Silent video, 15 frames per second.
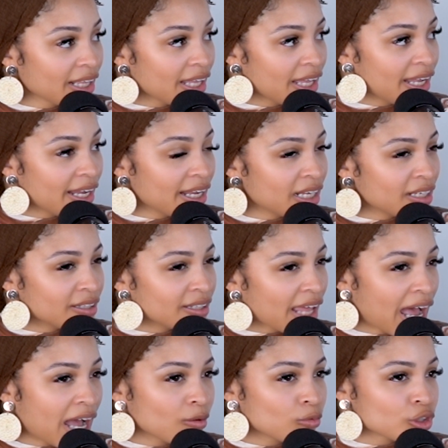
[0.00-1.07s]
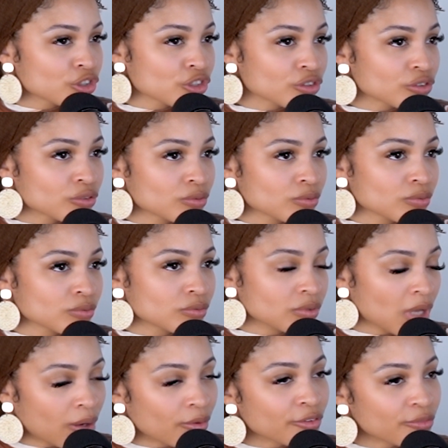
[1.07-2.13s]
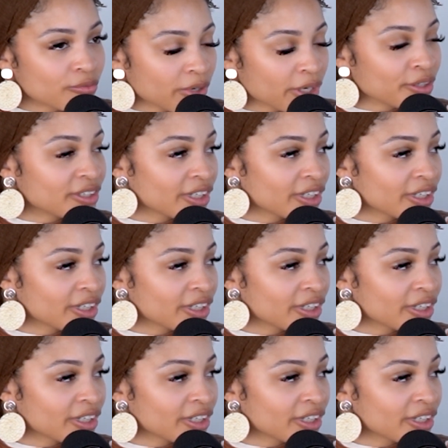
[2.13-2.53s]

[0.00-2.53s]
And that was very